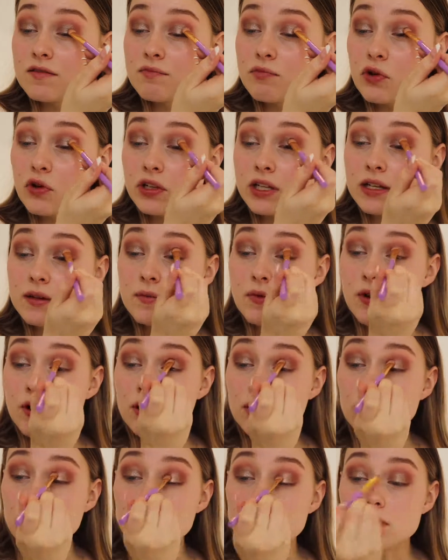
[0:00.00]
of pulling more
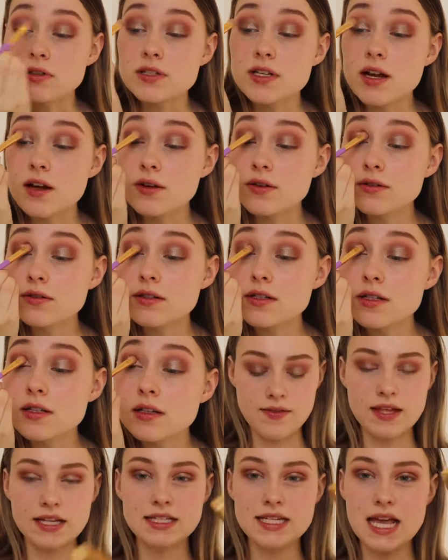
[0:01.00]
cool toned.
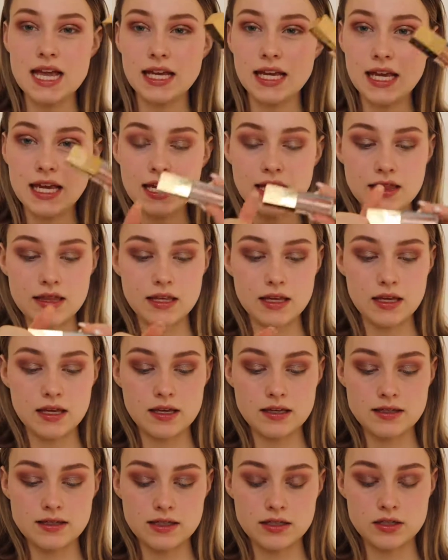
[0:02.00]
And then taking
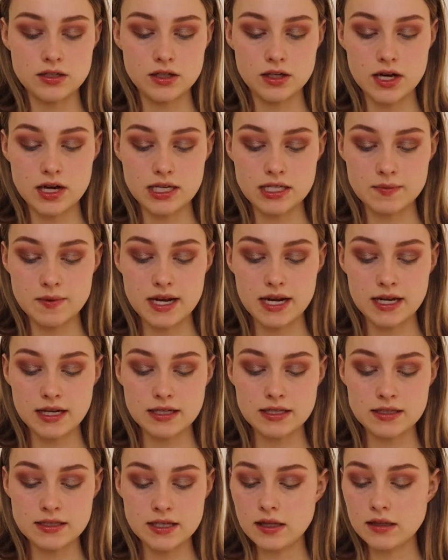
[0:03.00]
the Sister
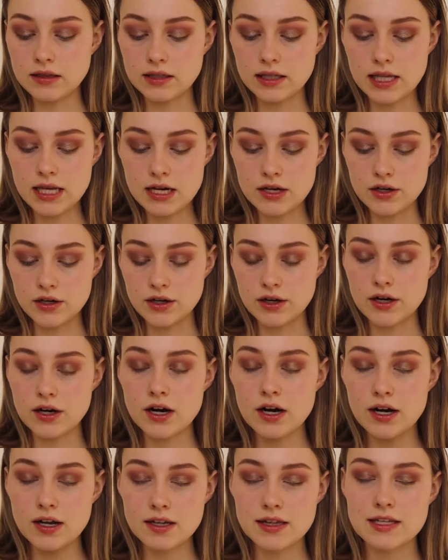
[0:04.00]
Cosmetics
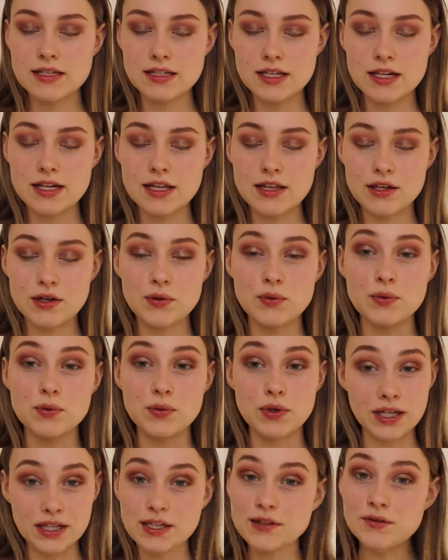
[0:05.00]
glitter, this could either
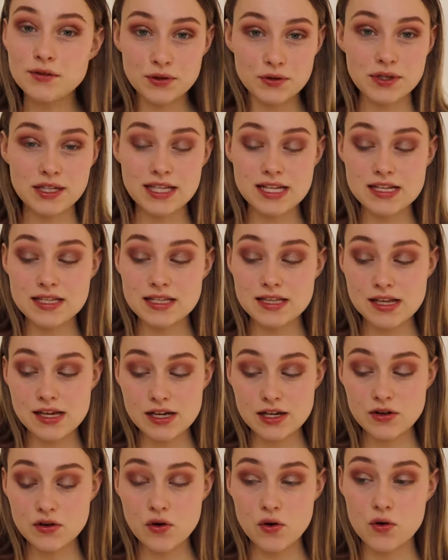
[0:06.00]
really ruin this
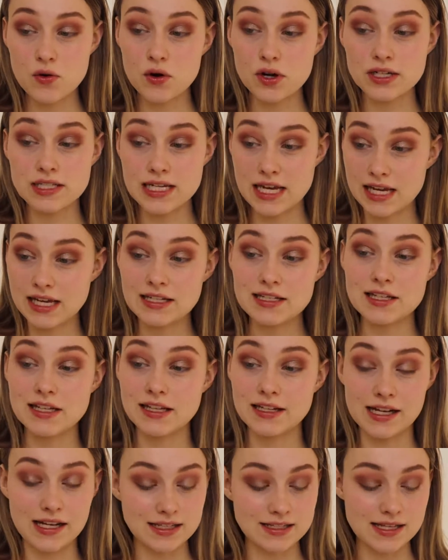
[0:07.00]
look or take it to
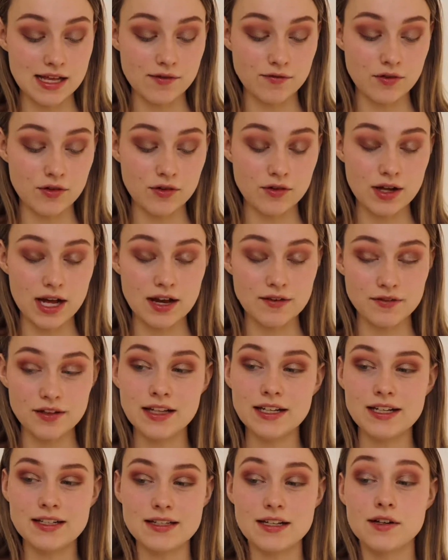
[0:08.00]
the next level. I feel
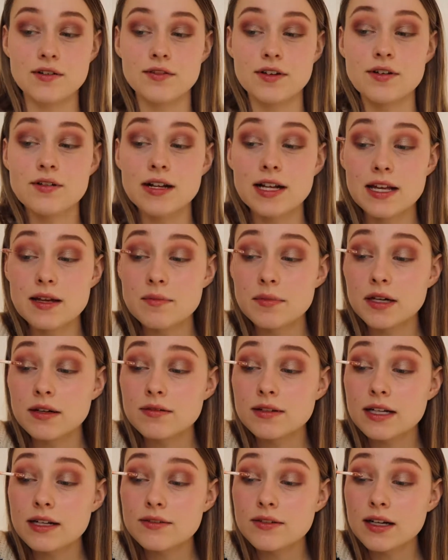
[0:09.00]
like it's gonna ruin it, but
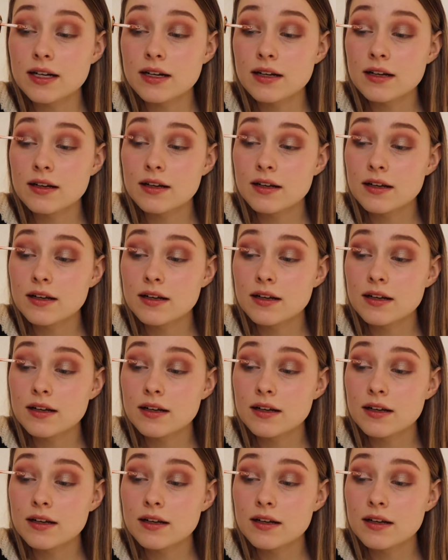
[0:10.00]
whatever.